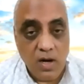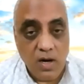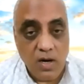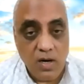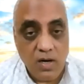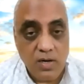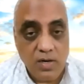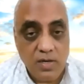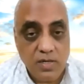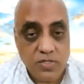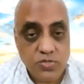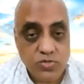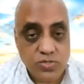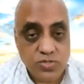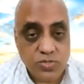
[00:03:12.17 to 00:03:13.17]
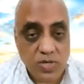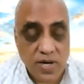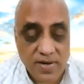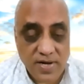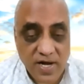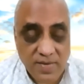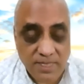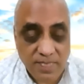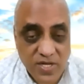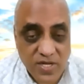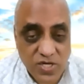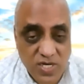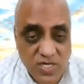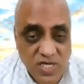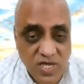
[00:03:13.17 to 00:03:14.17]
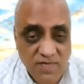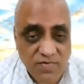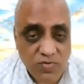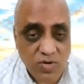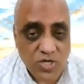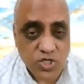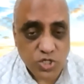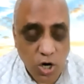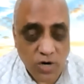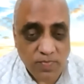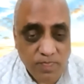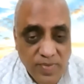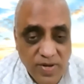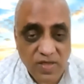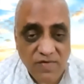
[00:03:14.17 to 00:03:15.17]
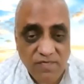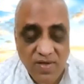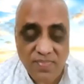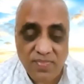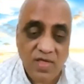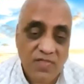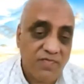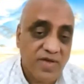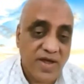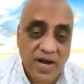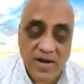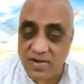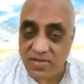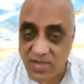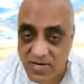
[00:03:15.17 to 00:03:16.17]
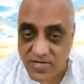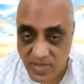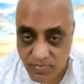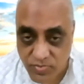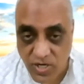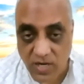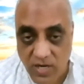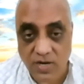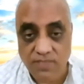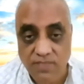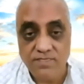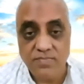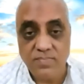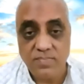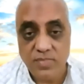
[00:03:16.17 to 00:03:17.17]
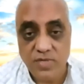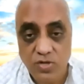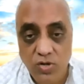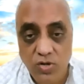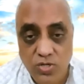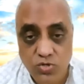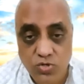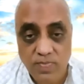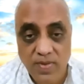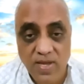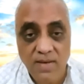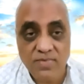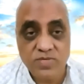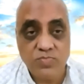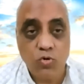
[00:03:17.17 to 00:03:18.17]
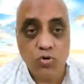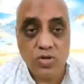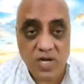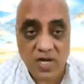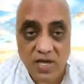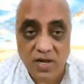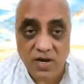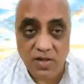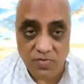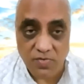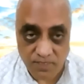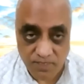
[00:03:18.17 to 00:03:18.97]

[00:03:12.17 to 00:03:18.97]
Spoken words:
So let me just give you a short brief and then we enter that subject, so it becomes more clearer.